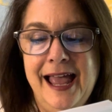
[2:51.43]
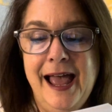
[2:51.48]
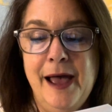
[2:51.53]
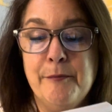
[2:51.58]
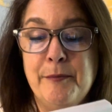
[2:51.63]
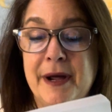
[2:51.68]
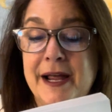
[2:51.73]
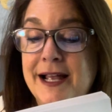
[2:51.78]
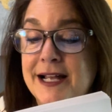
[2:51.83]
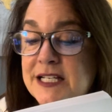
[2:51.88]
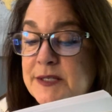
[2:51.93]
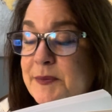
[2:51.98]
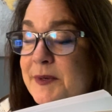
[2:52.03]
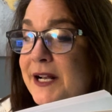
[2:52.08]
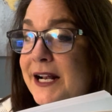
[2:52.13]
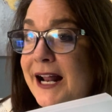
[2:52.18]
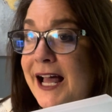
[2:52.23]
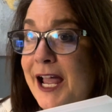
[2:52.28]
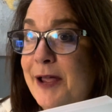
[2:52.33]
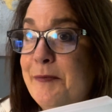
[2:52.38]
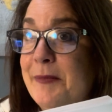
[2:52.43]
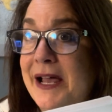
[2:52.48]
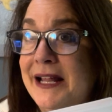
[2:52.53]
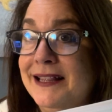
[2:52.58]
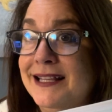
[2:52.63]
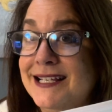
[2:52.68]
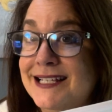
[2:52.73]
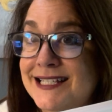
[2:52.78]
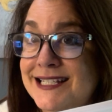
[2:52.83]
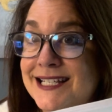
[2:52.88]
My husband and I met
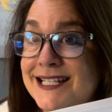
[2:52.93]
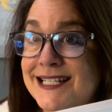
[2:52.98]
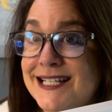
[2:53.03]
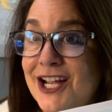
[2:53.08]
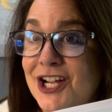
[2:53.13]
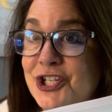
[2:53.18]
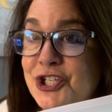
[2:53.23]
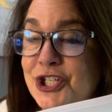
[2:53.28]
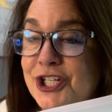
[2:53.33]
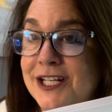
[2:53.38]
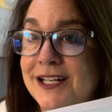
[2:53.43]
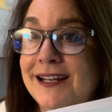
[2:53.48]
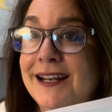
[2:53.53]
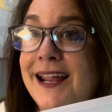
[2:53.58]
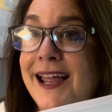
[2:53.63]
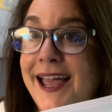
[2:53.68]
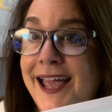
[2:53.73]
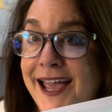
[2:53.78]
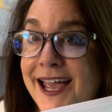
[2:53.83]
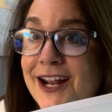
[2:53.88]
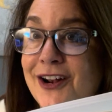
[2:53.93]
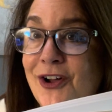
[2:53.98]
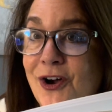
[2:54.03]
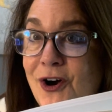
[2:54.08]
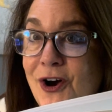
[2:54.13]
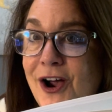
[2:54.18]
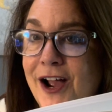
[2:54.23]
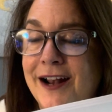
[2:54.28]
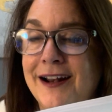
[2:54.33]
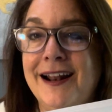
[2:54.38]
this discussion head
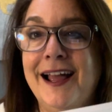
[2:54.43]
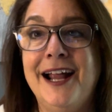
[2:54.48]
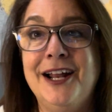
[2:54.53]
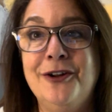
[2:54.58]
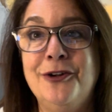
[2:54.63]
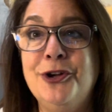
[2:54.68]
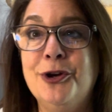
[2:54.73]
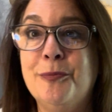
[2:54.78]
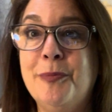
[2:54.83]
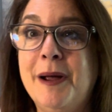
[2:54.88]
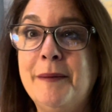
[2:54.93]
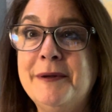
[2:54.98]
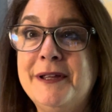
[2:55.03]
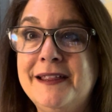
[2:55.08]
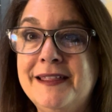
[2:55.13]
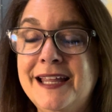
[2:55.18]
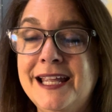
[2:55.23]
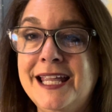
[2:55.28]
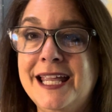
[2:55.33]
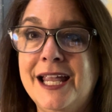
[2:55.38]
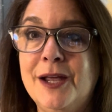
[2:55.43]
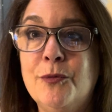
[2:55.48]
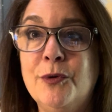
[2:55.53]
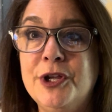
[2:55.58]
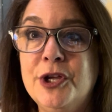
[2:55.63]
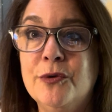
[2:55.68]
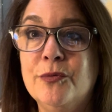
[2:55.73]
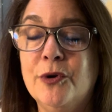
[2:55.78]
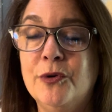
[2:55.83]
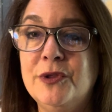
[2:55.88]
on. I know you're probably thinking, well,
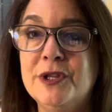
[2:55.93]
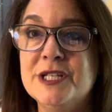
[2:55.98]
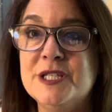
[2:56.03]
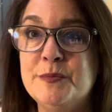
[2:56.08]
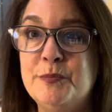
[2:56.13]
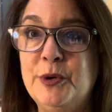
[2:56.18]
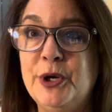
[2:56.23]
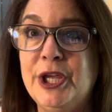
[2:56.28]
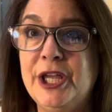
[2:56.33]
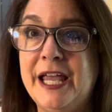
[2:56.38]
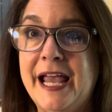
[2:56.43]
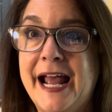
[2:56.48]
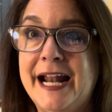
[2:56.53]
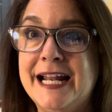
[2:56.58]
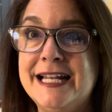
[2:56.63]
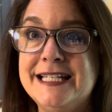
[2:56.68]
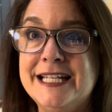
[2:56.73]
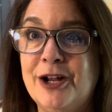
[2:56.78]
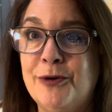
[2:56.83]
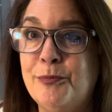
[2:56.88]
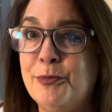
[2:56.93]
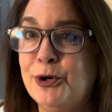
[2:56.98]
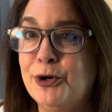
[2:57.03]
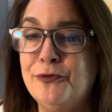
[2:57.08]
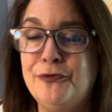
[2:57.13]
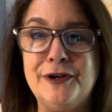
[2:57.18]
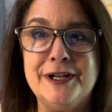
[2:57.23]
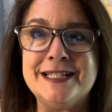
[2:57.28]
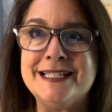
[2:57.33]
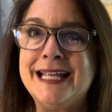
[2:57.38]
you wrote this book, you had it done
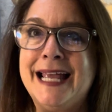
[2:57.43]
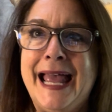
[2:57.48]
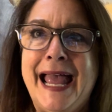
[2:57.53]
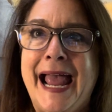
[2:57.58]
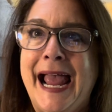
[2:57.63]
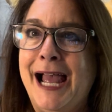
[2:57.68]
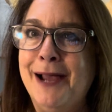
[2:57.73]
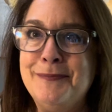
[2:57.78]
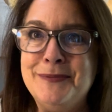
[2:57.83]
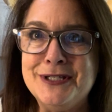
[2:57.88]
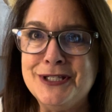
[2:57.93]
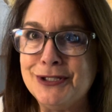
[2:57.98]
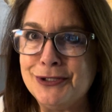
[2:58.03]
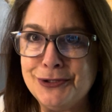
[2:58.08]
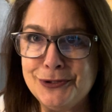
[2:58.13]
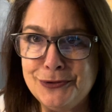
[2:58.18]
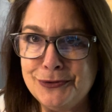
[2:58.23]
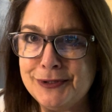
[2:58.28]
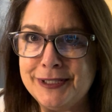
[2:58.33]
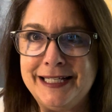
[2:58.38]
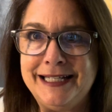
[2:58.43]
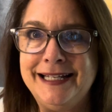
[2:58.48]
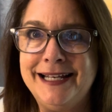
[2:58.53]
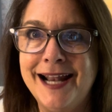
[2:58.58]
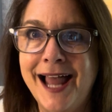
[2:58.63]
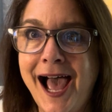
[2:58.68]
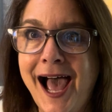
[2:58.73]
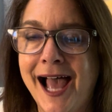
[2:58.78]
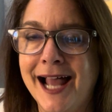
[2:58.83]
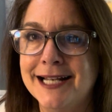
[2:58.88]
perfect. Absolutely
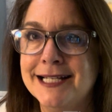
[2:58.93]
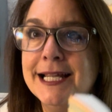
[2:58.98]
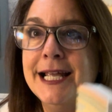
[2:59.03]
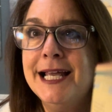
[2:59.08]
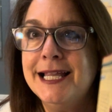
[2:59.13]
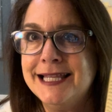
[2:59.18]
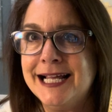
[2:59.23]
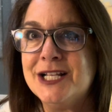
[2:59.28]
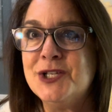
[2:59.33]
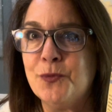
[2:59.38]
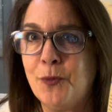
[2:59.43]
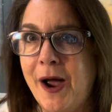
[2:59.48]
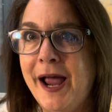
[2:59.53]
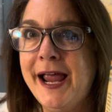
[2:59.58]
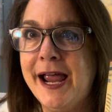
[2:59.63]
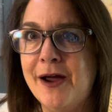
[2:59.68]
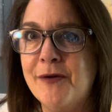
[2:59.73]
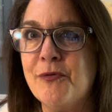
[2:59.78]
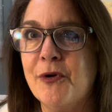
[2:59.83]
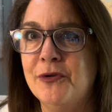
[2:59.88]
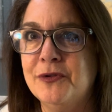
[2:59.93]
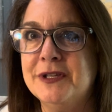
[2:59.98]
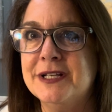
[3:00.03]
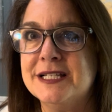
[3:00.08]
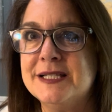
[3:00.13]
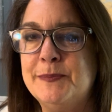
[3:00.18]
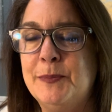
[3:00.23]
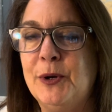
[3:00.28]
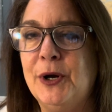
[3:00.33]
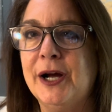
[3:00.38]
not. That's why I wrote
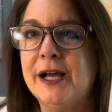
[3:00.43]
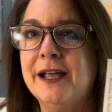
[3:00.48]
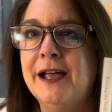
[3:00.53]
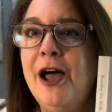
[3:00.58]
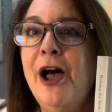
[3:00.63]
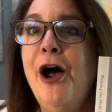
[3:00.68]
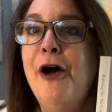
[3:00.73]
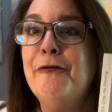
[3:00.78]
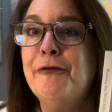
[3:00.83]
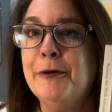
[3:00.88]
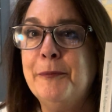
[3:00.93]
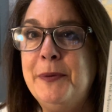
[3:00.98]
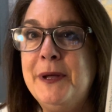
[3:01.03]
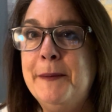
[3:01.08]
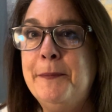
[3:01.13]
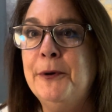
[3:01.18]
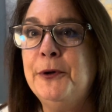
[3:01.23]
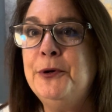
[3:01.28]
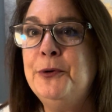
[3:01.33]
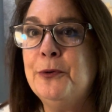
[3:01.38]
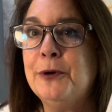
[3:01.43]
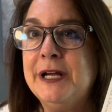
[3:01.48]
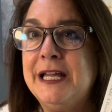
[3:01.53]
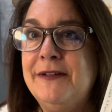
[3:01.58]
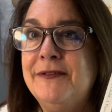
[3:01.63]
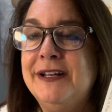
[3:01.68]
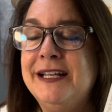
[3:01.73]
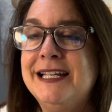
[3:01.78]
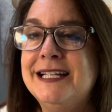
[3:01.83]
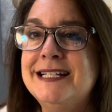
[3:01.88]
this book. For people who are
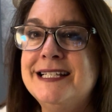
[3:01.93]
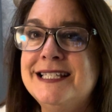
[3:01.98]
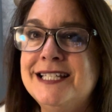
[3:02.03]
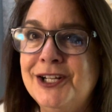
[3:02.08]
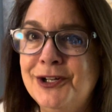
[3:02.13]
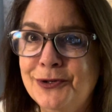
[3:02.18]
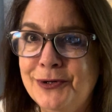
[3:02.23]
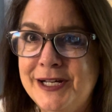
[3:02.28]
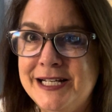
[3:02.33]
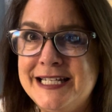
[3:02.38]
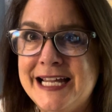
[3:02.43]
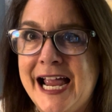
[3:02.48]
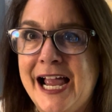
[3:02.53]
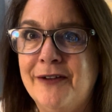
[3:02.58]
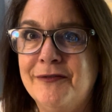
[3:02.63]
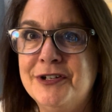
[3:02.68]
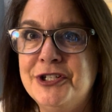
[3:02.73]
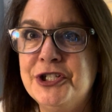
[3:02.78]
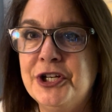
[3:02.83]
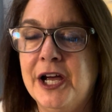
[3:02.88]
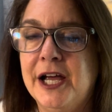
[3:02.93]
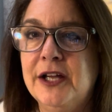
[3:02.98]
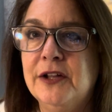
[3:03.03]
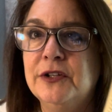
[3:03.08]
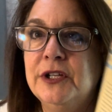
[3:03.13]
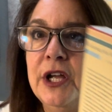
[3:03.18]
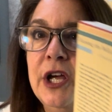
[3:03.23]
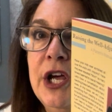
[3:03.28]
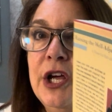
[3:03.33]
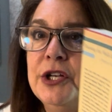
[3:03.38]
even considering to have a
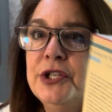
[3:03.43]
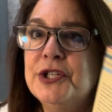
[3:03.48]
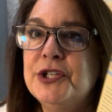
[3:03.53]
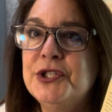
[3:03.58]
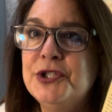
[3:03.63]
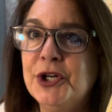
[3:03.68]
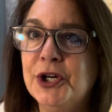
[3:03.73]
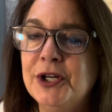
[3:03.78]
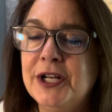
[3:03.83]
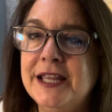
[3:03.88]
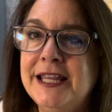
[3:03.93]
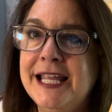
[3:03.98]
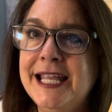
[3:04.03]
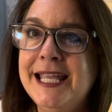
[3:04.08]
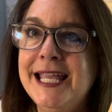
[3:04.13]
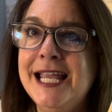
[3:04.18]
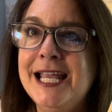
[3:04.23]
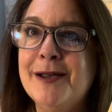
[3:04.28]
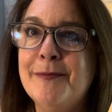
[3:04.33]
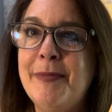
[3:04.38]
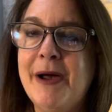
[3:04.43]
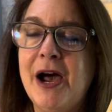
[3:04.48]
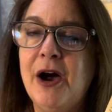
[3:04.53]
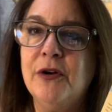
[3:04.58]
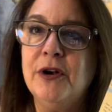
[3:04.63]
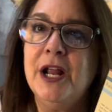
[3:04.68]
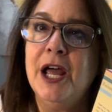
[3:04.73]
child, to start thinking about